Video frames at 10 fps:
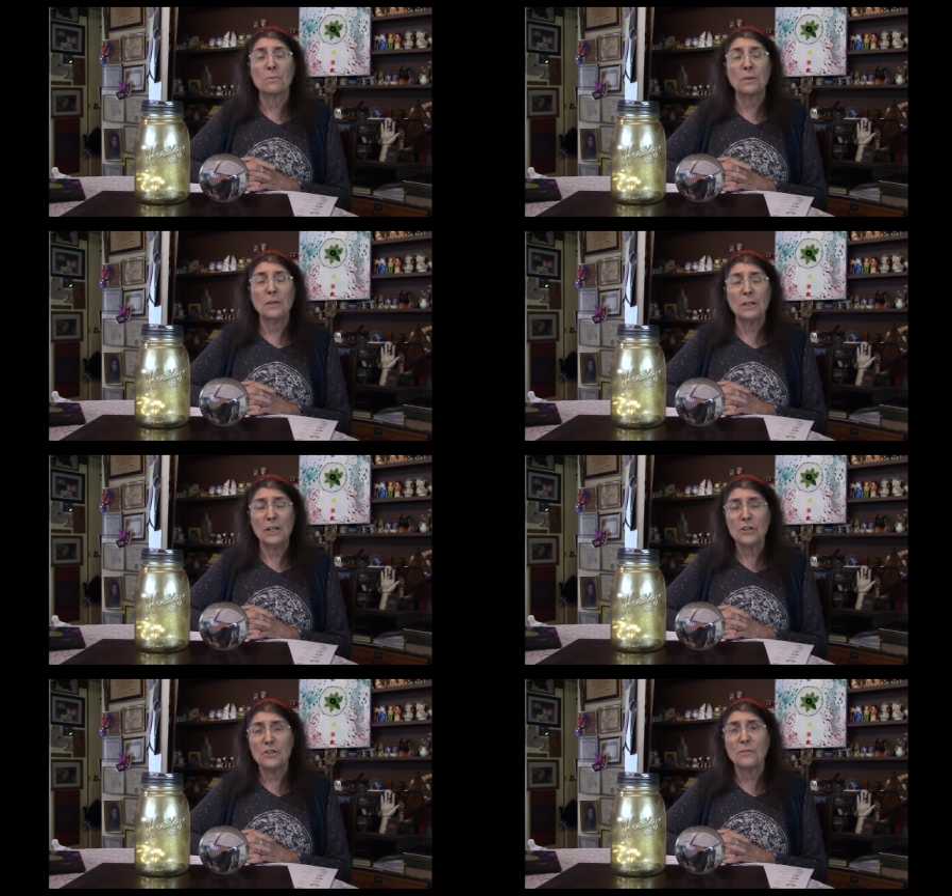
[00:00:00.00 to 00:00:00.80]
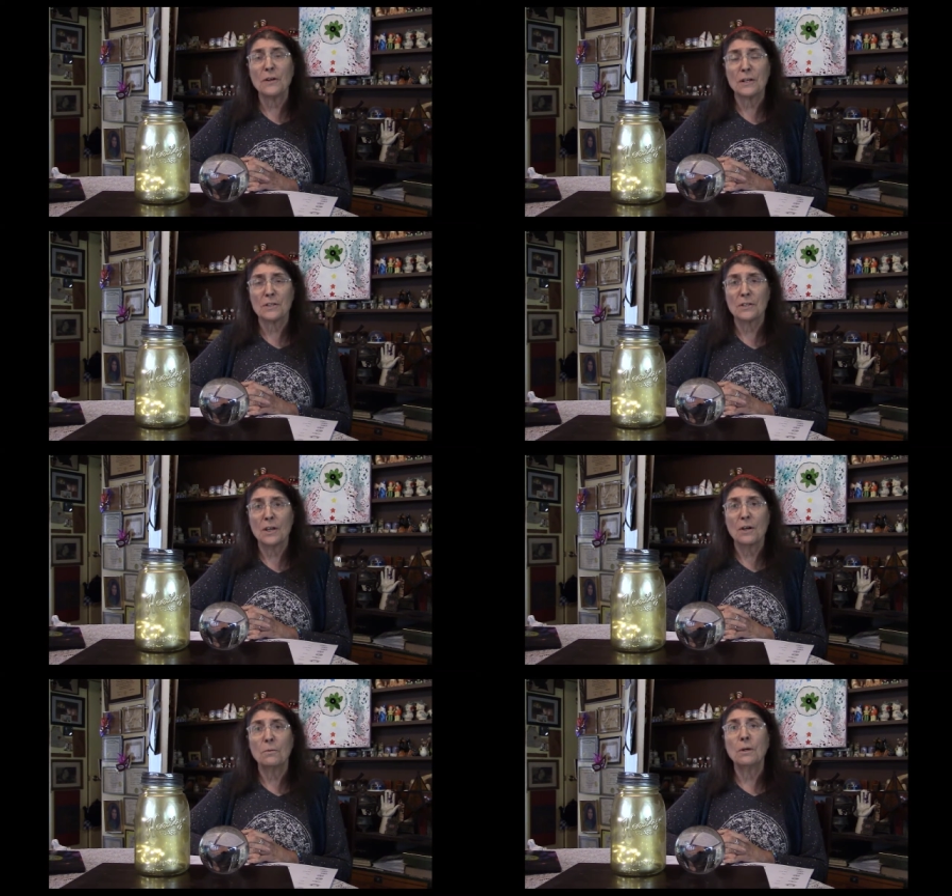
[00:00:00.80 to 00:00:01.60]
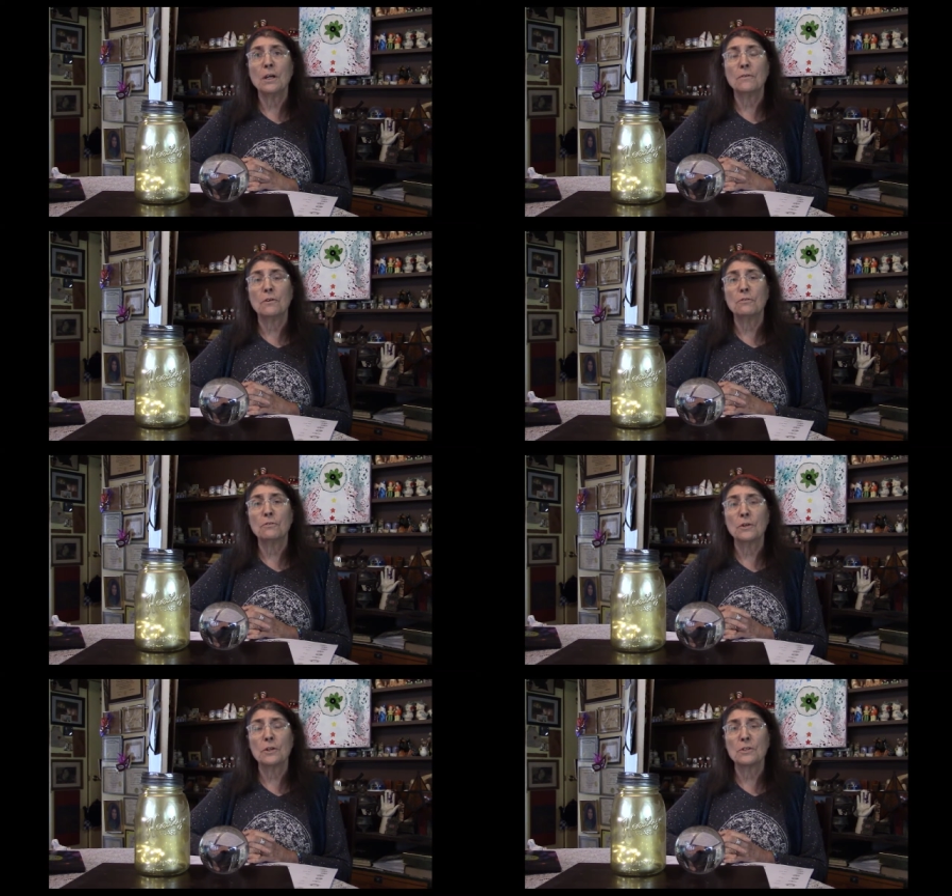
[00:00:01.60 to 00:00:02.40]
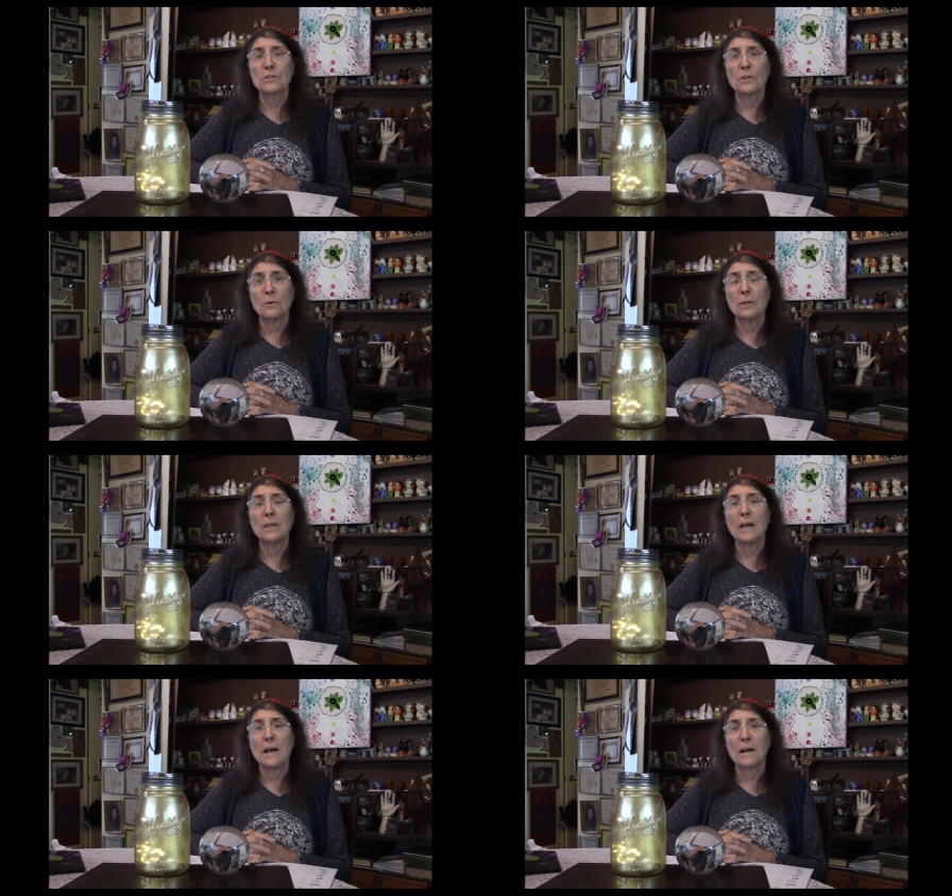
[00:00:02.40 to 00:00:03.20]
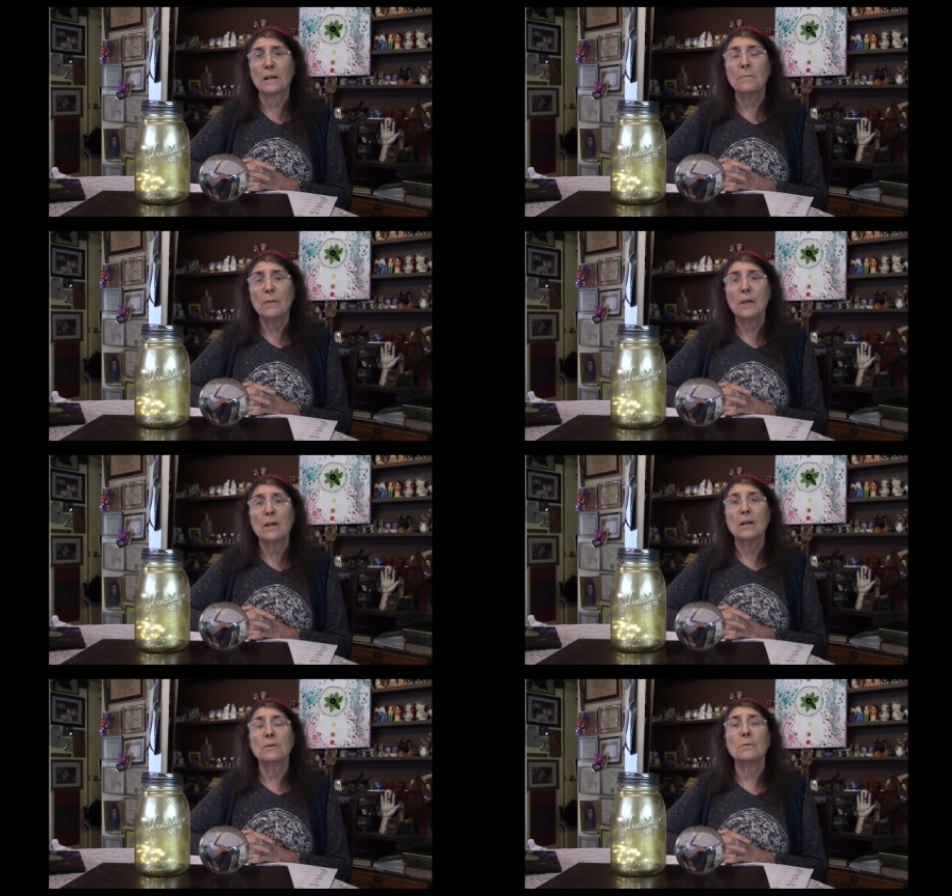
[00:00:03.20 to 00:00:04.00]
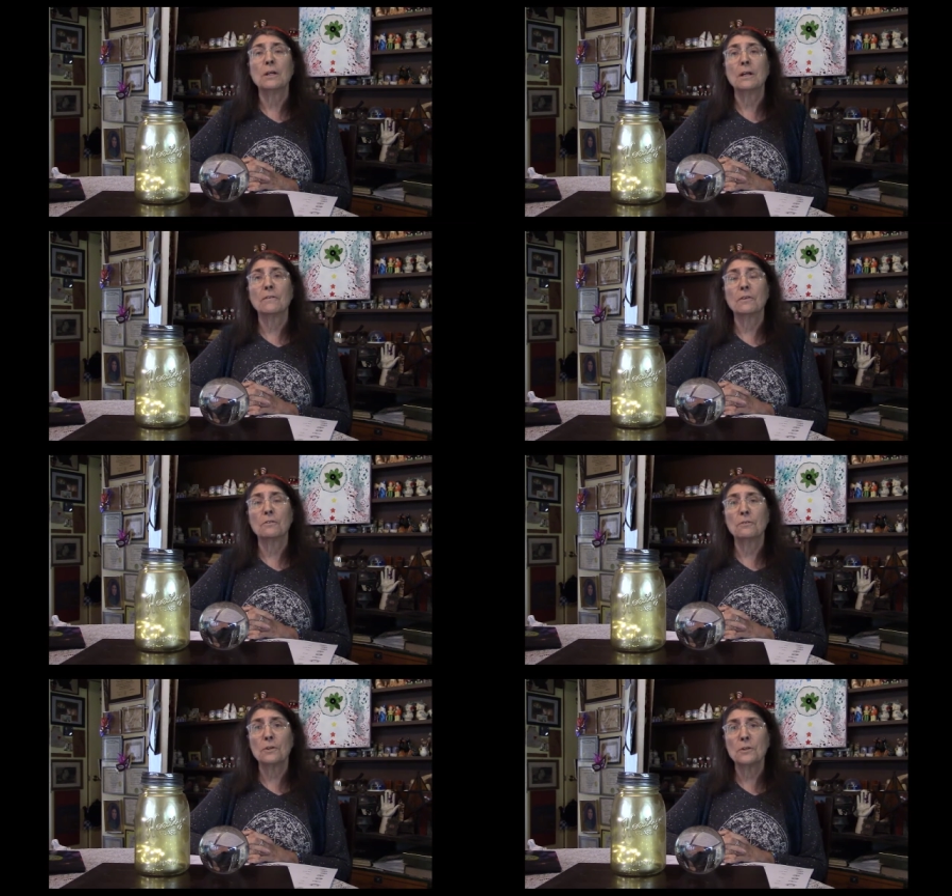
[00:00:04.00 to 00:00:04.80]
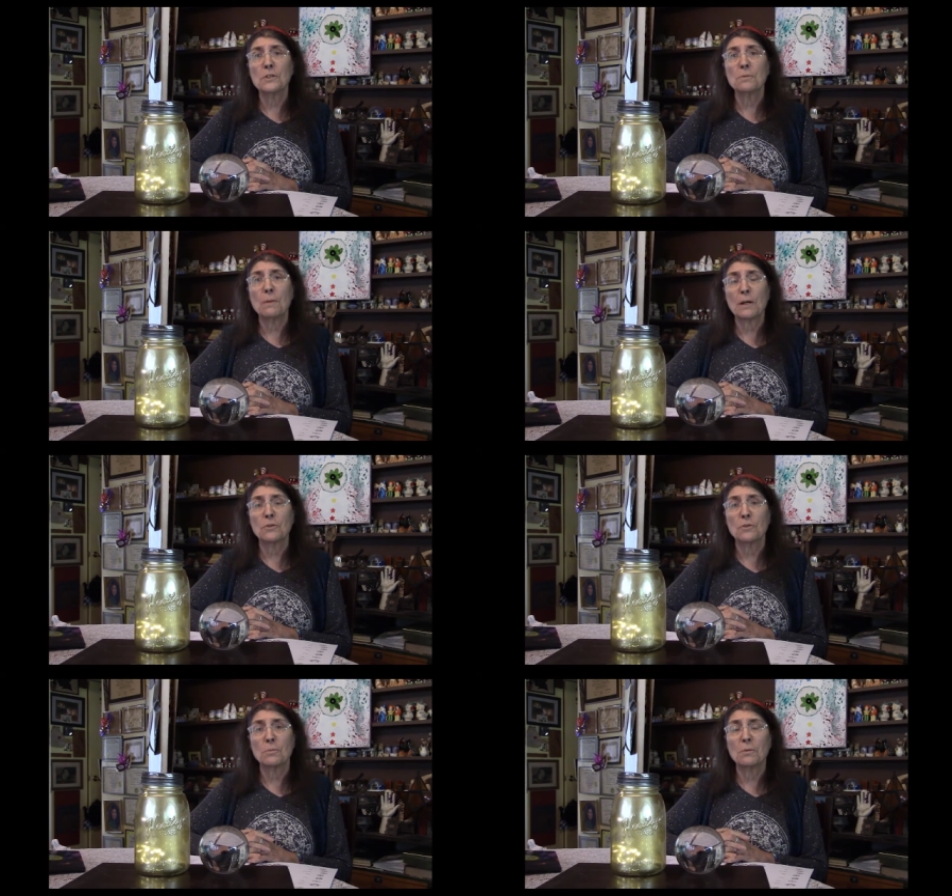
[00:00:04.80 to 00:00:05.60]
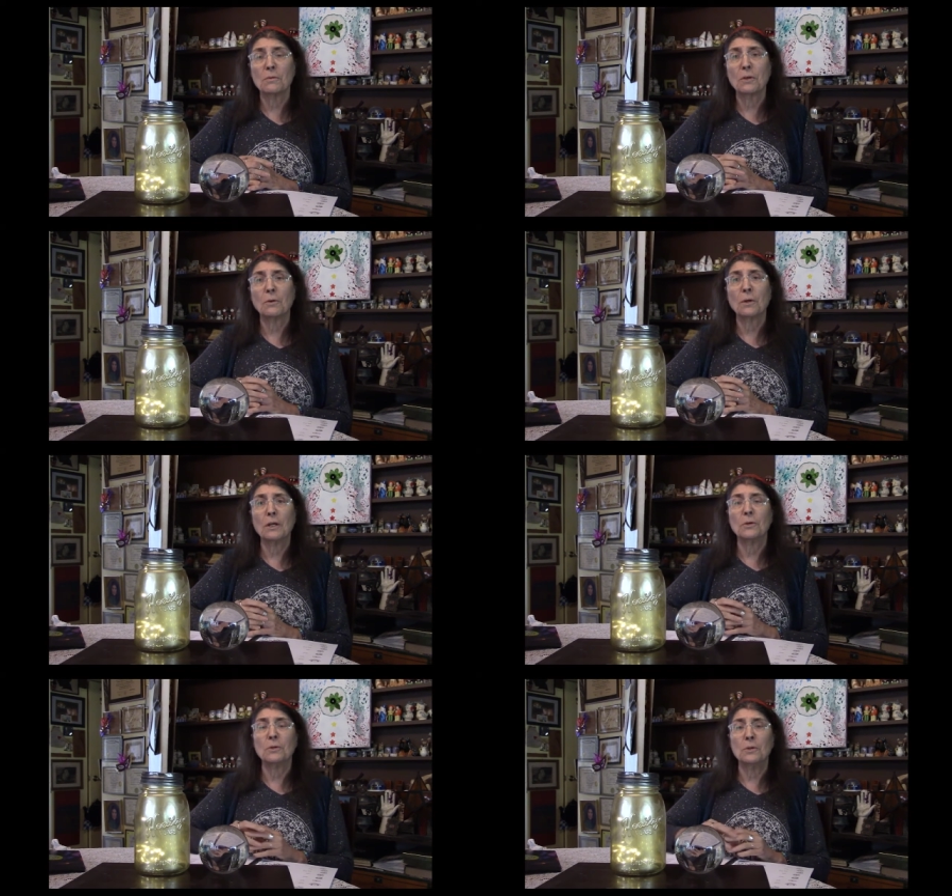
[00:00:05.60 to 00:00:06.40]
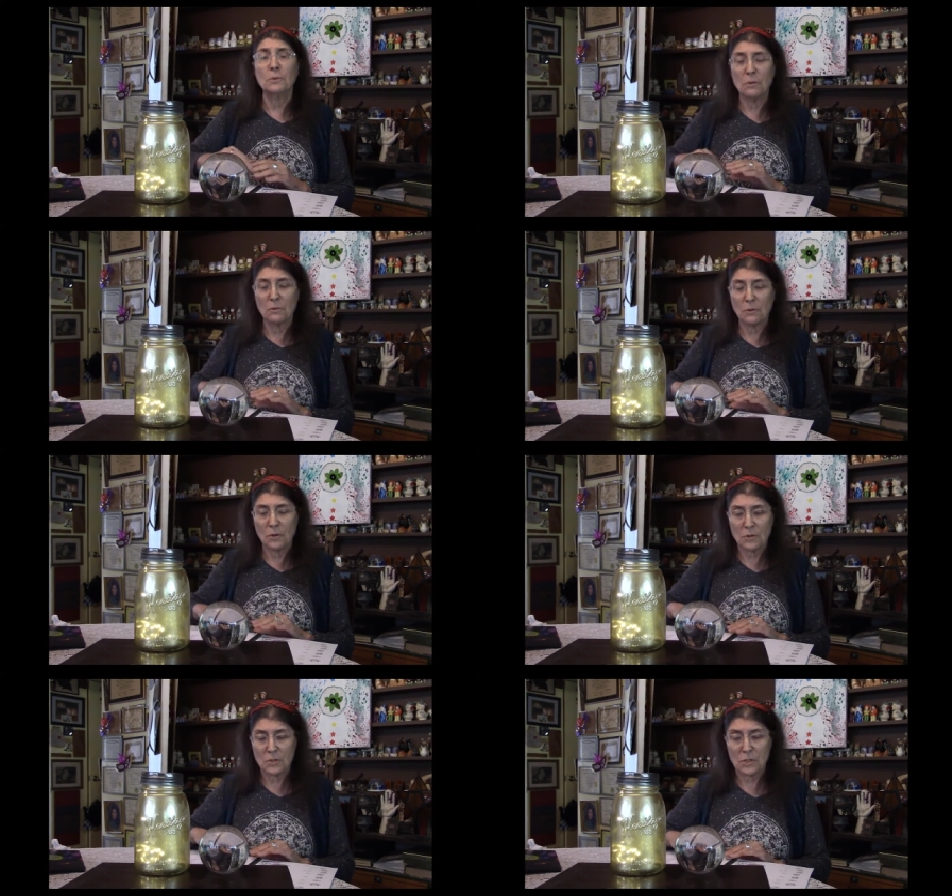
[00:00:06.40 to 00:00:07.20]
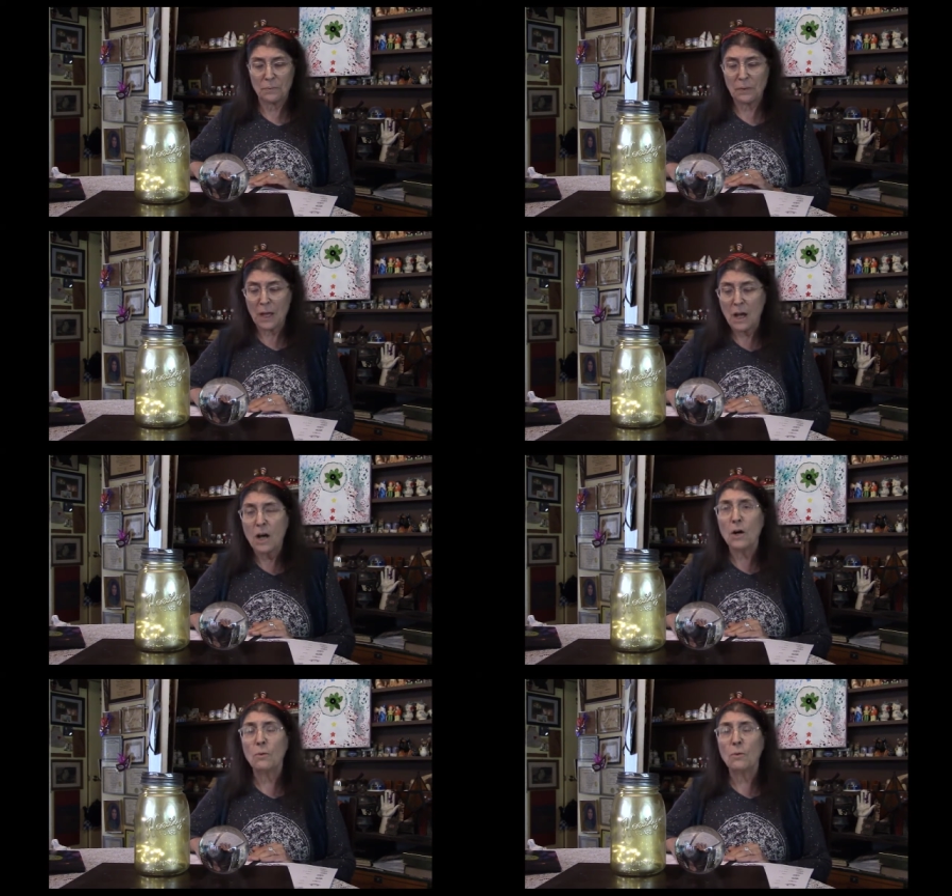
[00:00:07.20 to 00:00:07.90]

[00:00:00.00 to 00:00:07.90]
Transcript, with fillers: Within each of us, we have a full zodiac and we have the full spectrum of the greater universe. A